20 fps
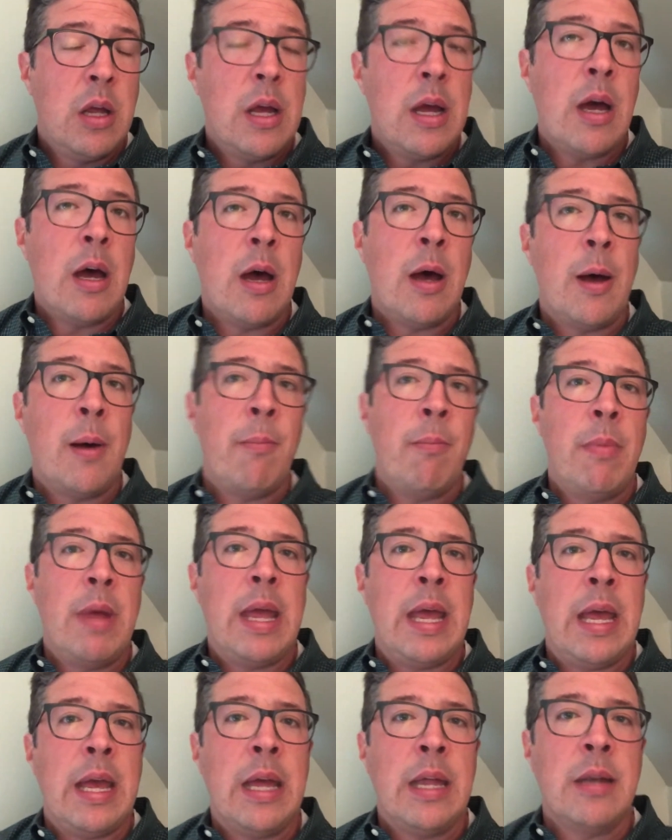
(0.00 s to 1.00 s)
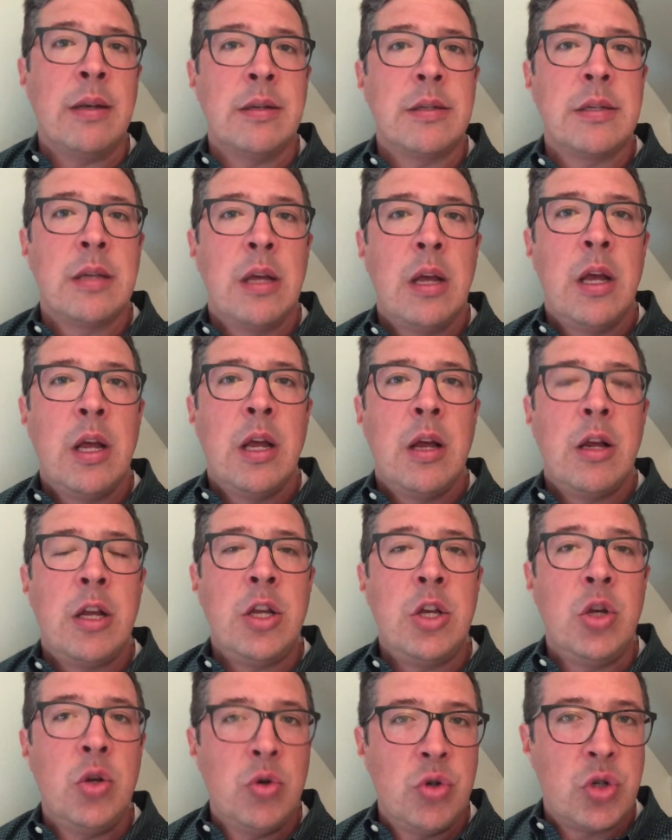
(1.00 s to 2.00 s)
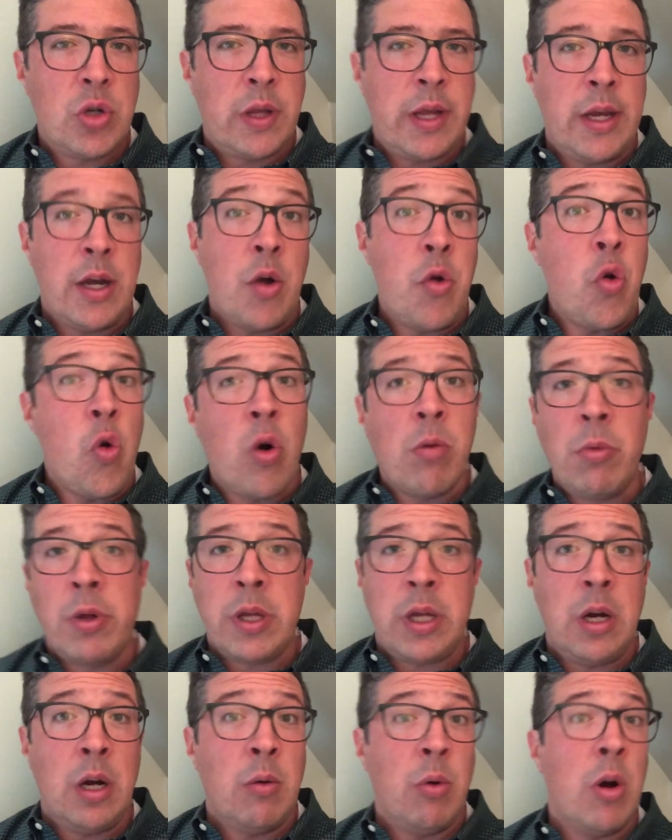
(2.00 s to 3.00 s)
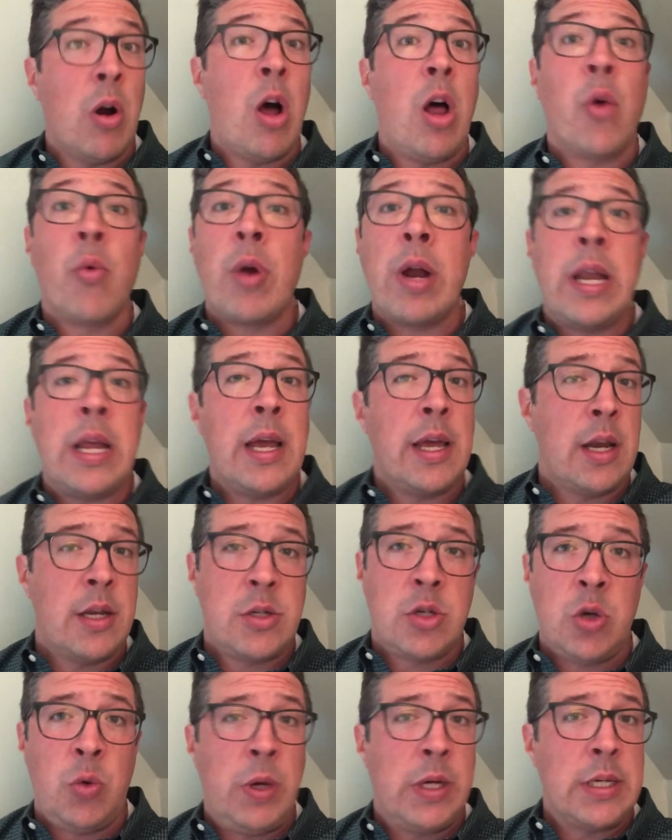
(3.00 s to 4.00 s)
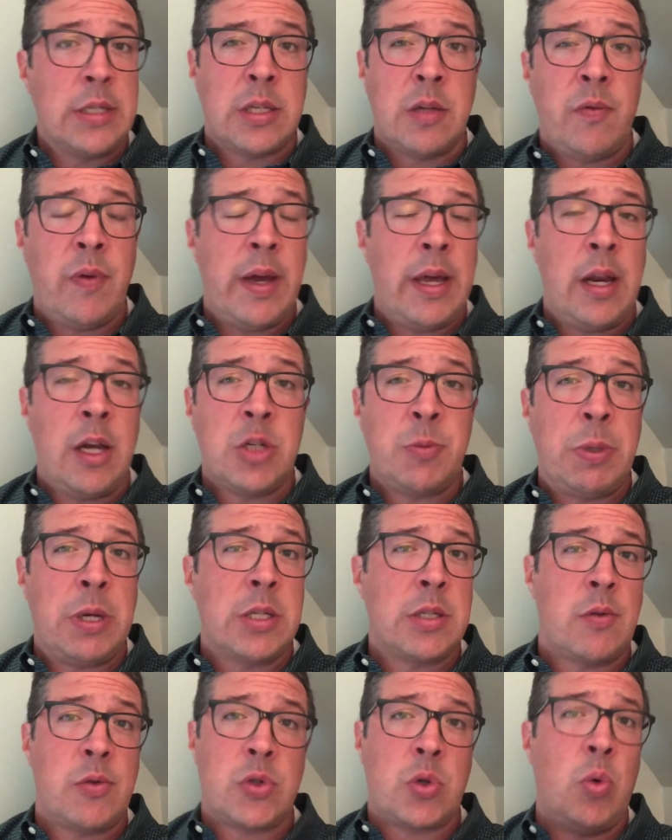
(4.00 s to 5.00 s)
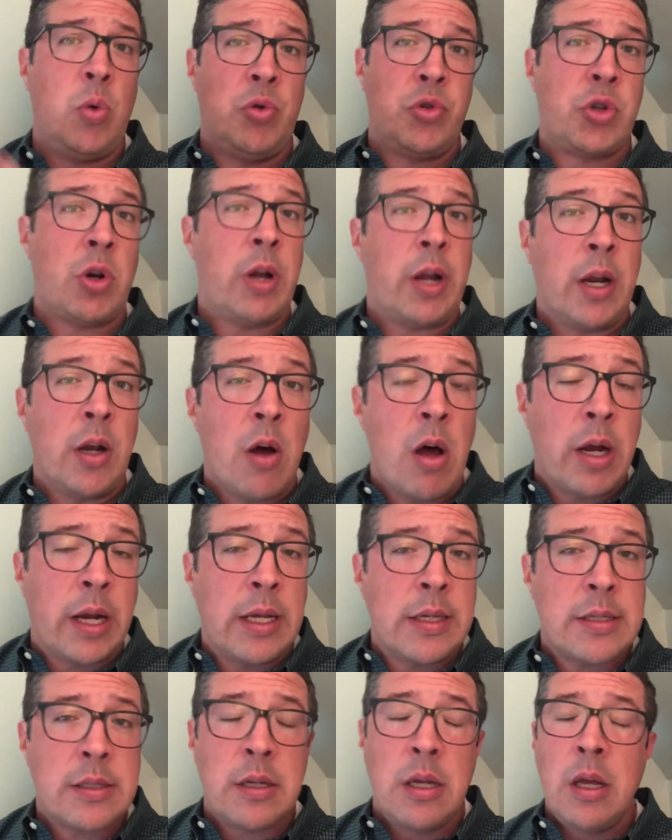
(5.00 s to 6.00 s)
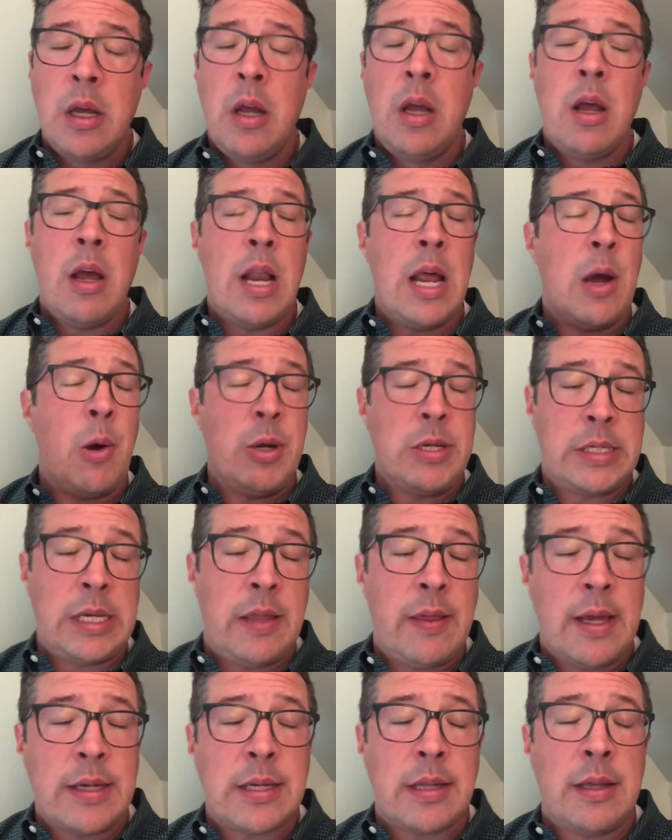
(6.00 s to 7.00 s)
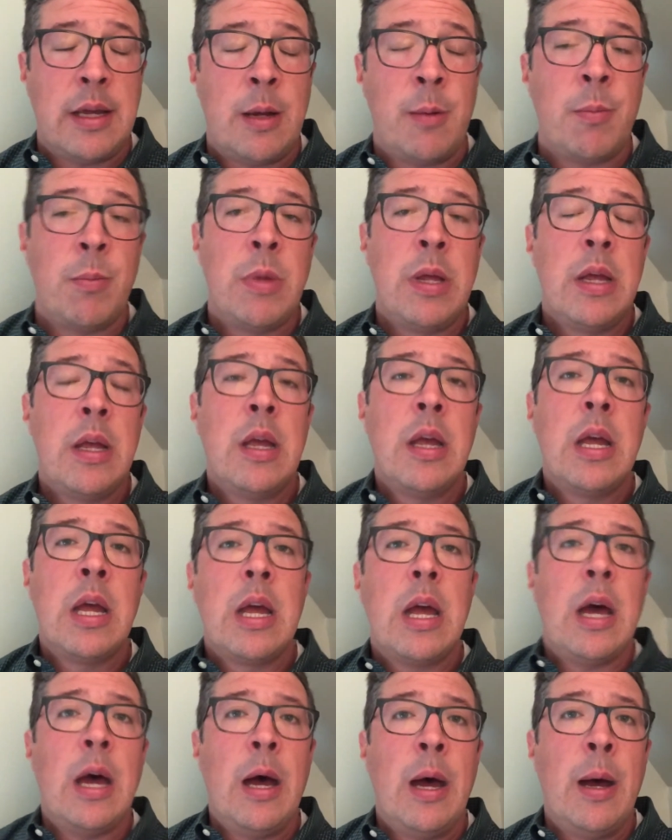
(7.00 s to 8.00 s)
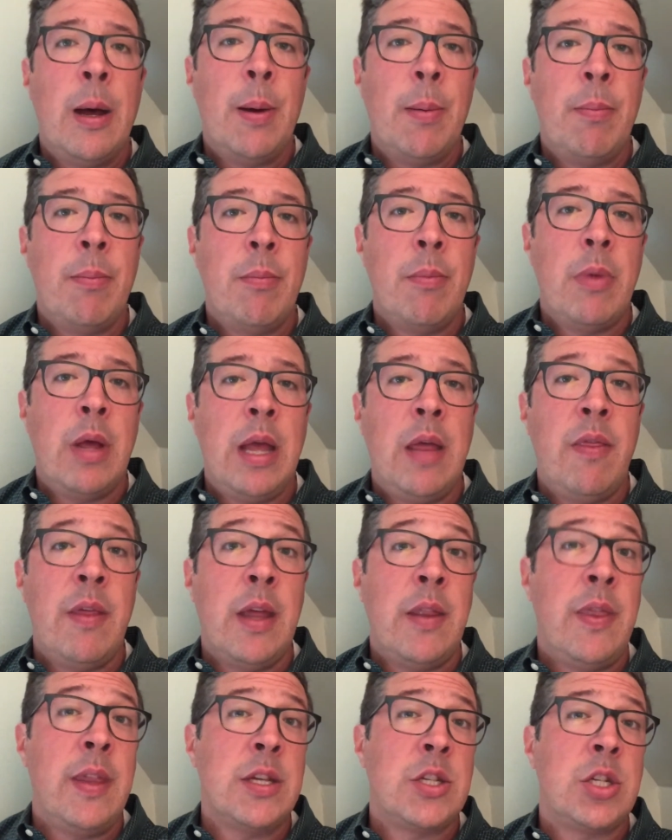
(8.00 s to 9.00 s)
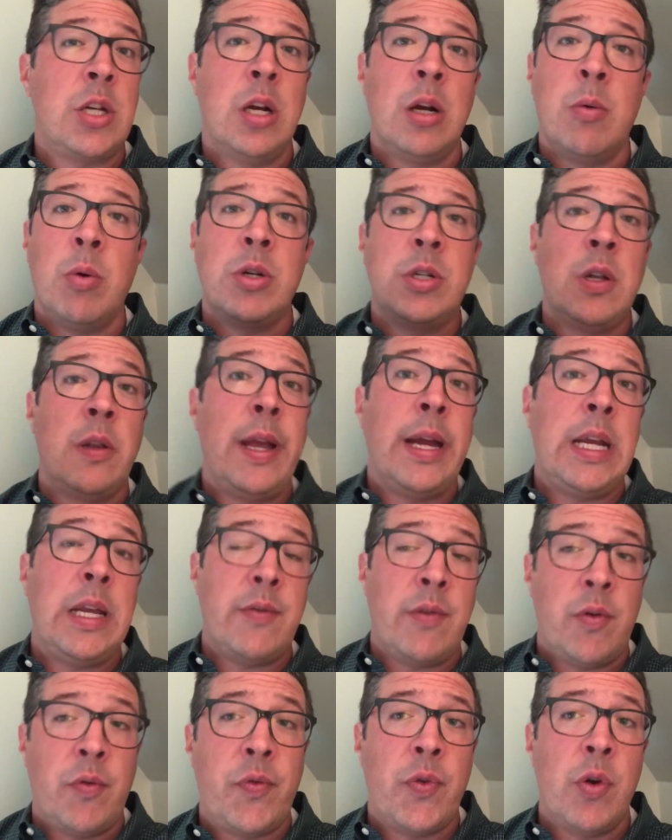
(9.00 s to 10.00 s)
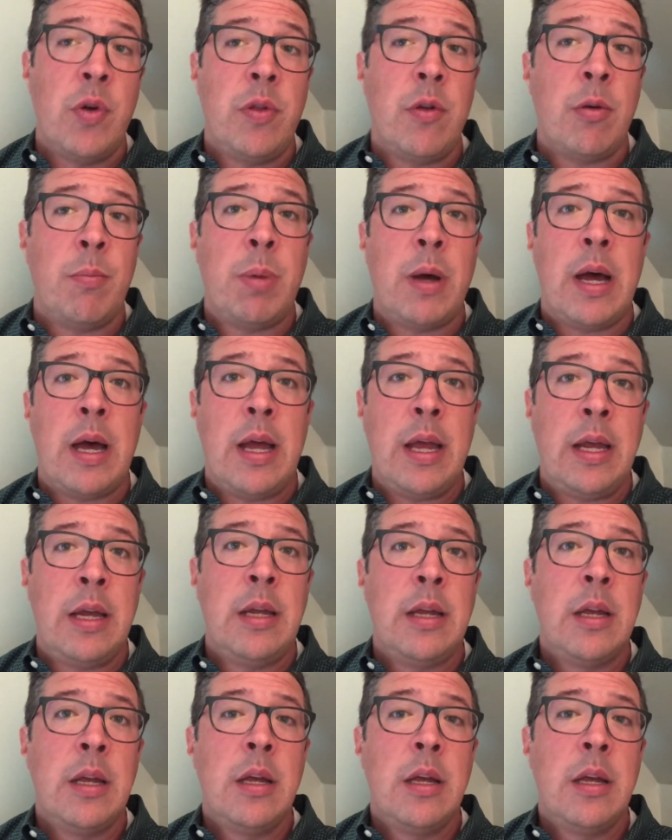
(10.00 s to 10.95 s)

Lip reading: And usually in a normal year, we're already at a 2-week disadvantage because of school starting in August. And I always say that to them. And then this year, we're delayed even further by